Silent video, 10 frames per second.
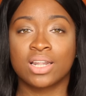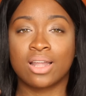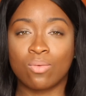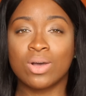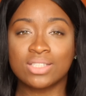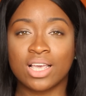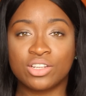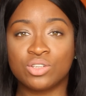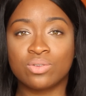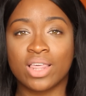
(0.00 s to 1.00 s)
Now once I
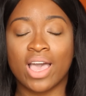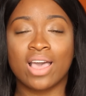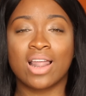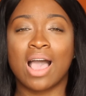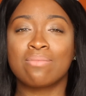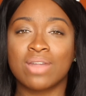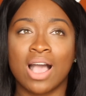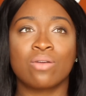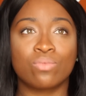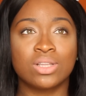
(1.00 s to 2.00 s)
do that, I'm
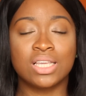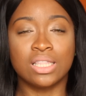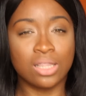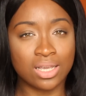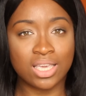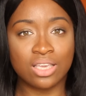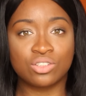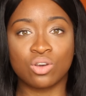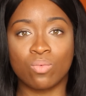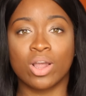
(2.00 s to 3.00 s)
not really looking
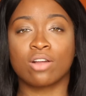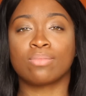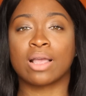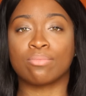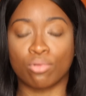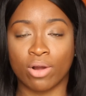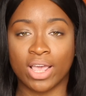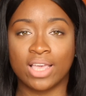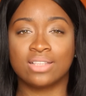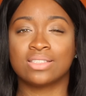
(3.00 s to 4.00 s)
to wear my
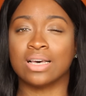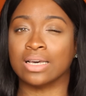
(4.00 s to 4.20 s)
braids